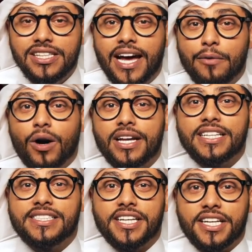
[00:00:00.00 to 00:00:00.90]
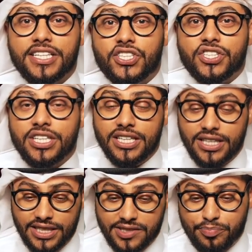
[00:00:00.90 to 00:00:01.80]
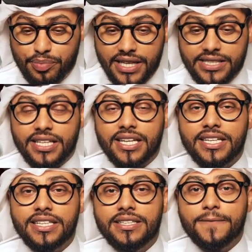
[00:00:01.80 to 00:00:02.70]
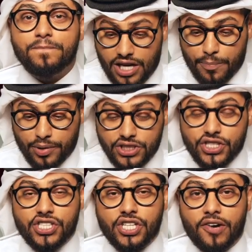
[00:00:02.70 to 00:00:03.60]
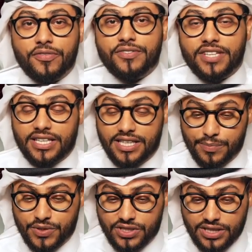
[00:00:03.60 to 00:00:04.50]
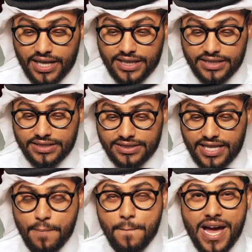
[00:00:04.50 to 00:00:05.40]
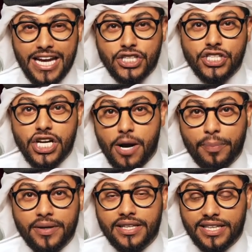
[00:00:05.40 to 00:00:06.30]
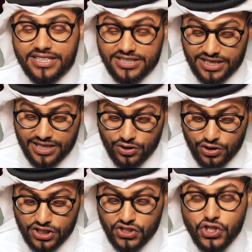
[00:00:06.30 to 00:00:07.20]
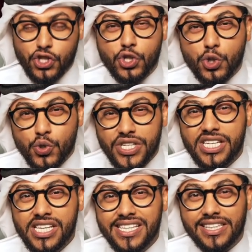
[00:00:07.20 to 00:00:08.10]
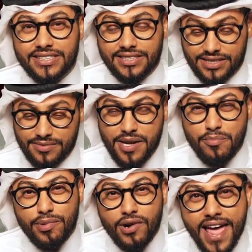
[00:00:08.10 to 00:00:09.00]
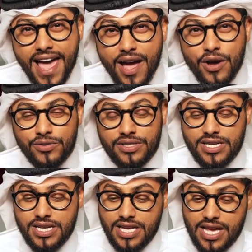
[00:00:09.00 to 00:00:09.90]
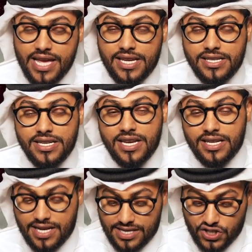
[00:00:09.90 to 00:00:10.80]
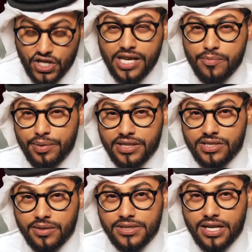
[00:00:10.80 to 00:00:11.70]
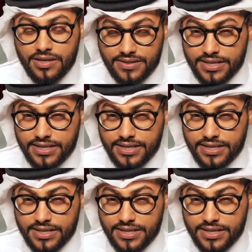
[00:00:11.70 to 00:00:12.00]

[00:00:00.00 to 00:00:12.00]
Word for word: And what is yirish? It's basically a bunch of stuff that keeps like they mash it up and it, and it looks gooey and, and, and brown and, and it has chicken bits sometimes